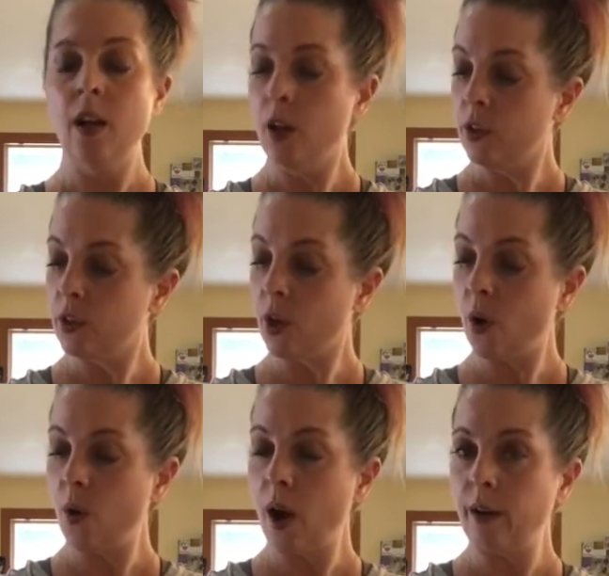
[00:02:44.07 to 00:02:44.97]

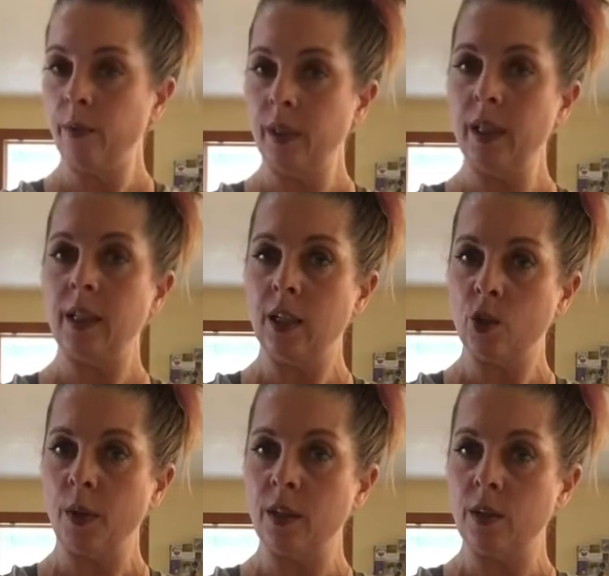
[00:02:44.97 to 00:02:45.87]
So I really teach
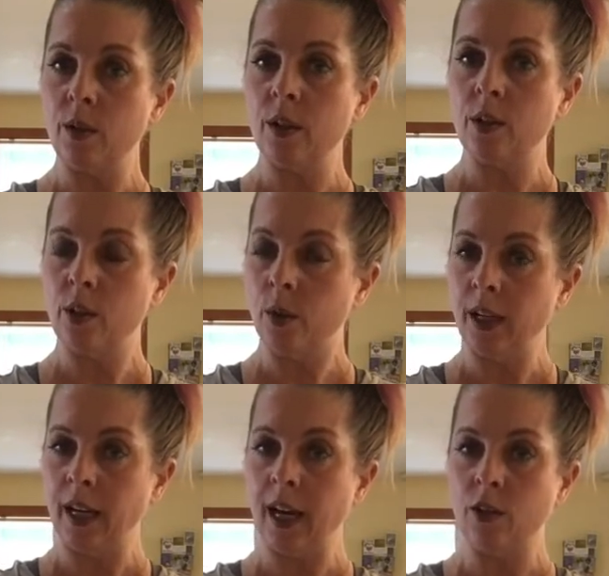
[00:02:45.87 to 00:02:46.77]
my students to
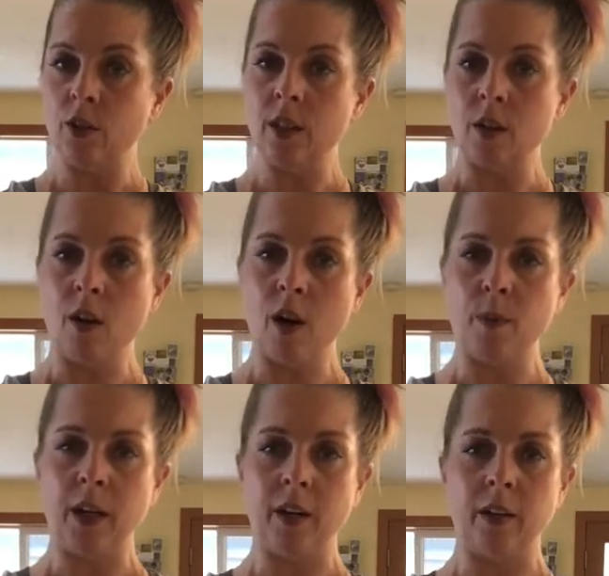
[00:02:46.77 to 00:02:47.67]
engage this arm
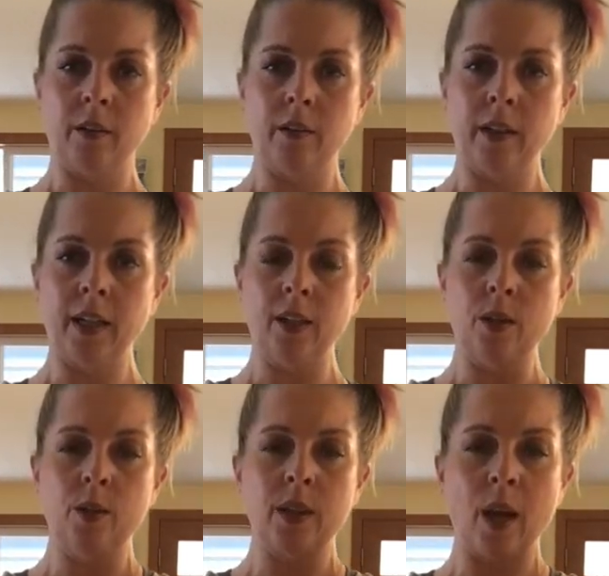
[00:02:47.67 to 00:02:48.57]
here, right?
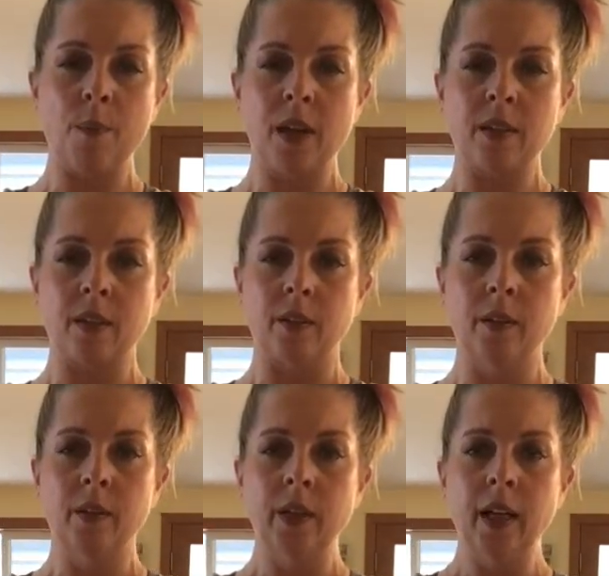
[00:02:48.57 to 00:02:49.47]
Use that muscle.
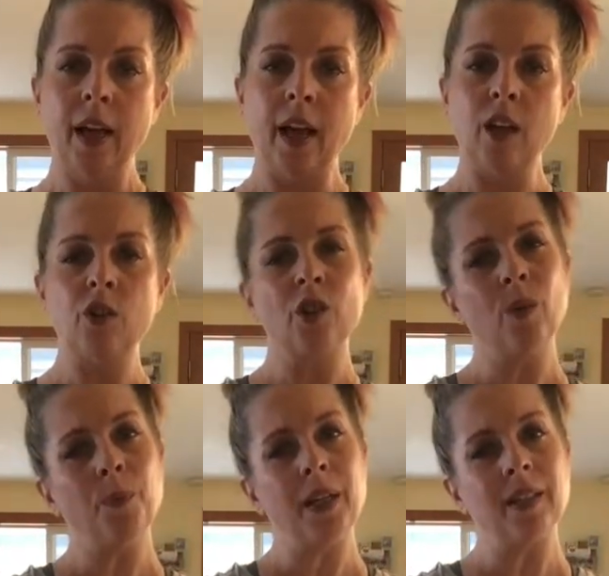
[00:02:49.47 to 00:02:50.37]
And it
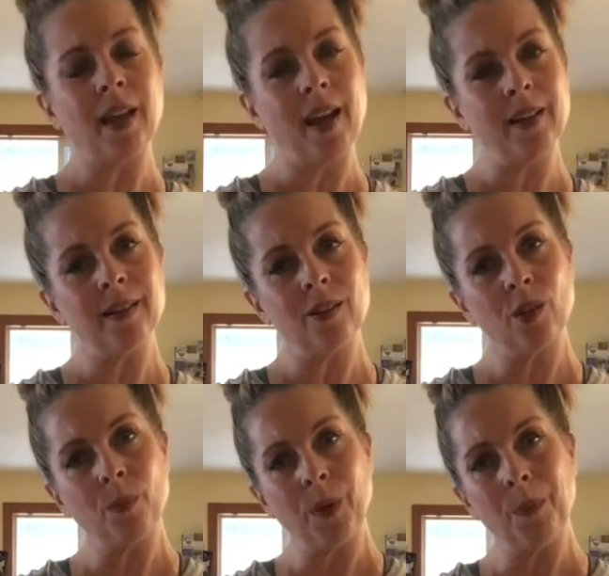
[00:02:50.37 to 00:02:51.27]
shouldn't be tense, it
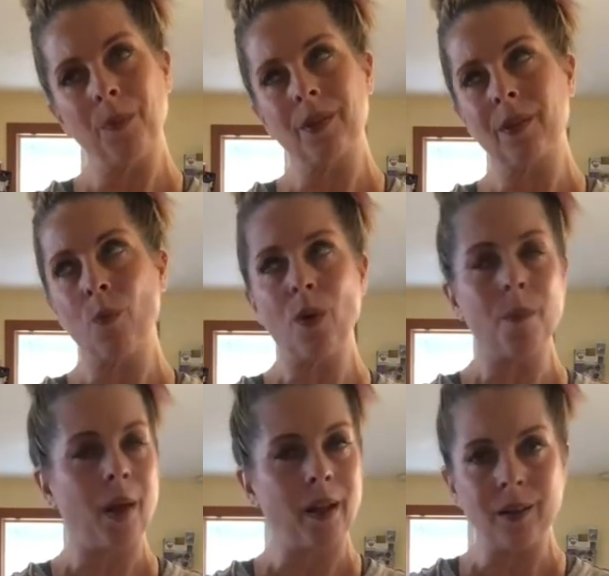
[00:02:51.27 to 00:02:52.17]
should be somewhat
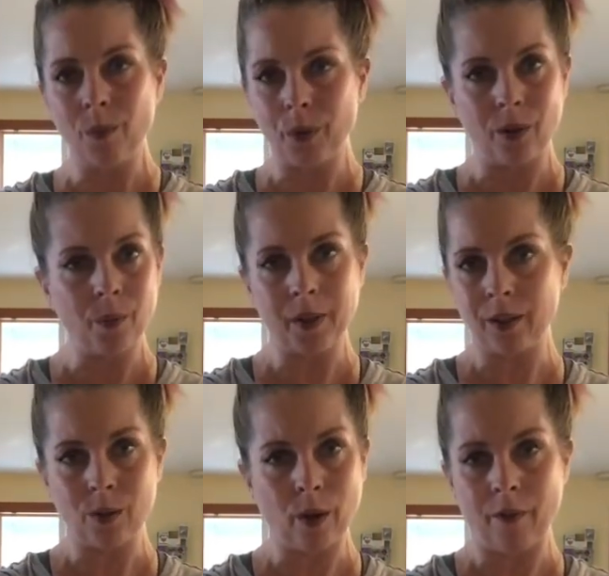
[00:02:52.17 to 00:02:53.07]
malleable because
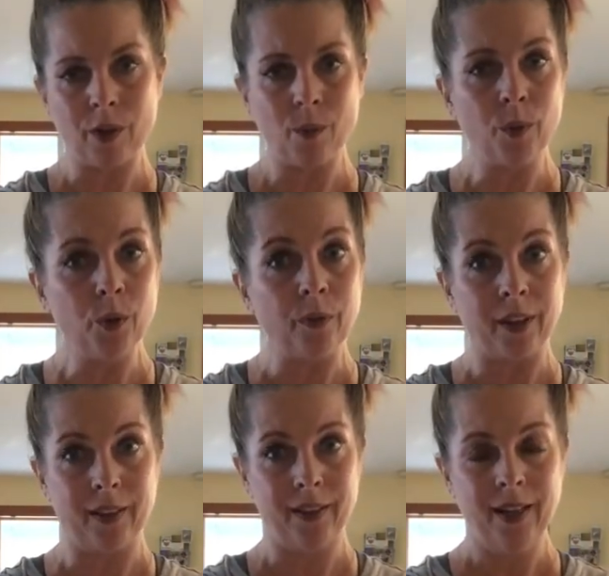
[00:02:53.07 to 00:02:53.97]
you have to move it,
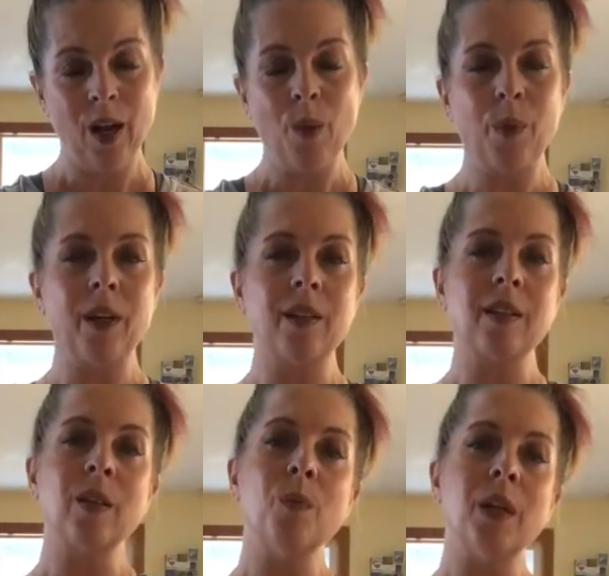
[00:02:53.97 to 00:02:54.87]
but it
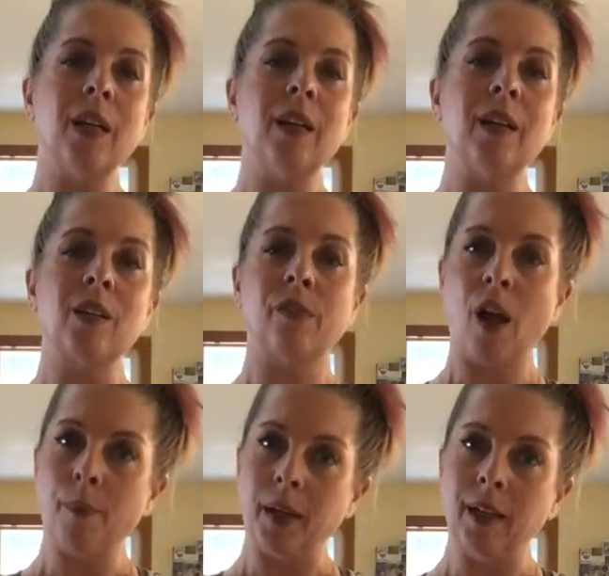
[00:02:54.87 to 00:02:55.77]
doesn't mean it's
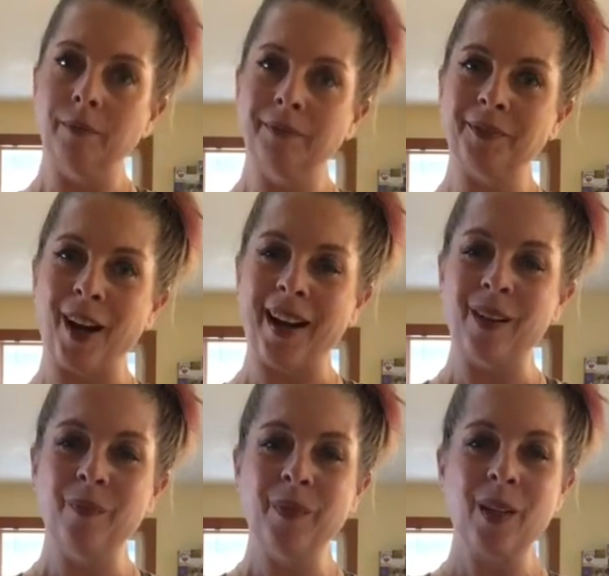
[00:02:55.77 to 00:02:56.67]
floppy, right?
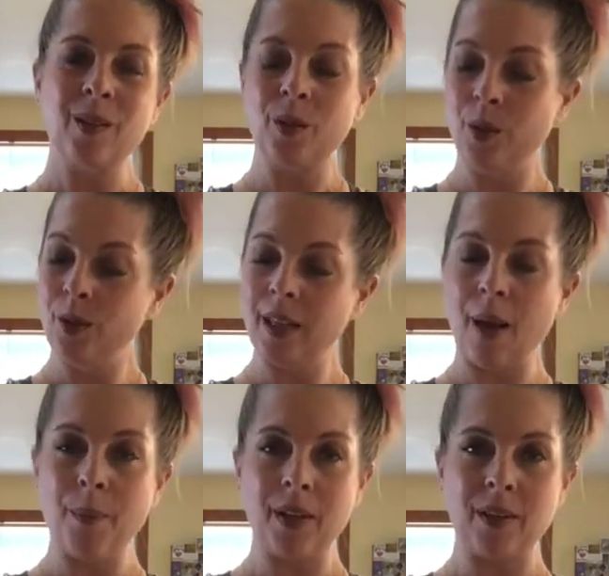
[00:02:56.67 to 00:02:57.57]
So use that
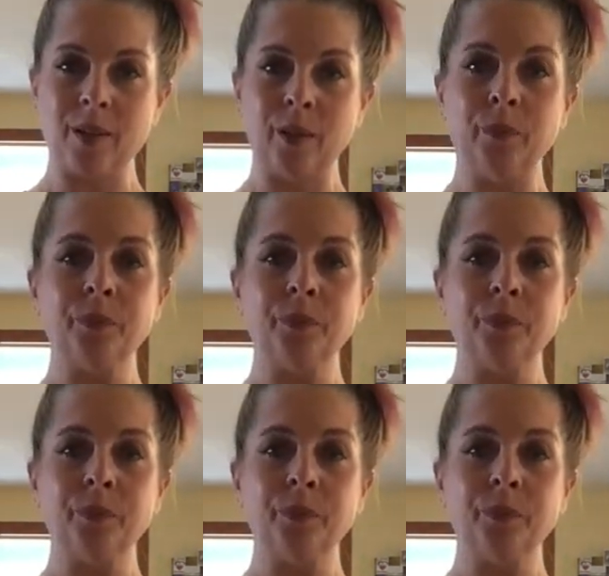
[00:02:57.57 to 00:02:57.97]
muscle.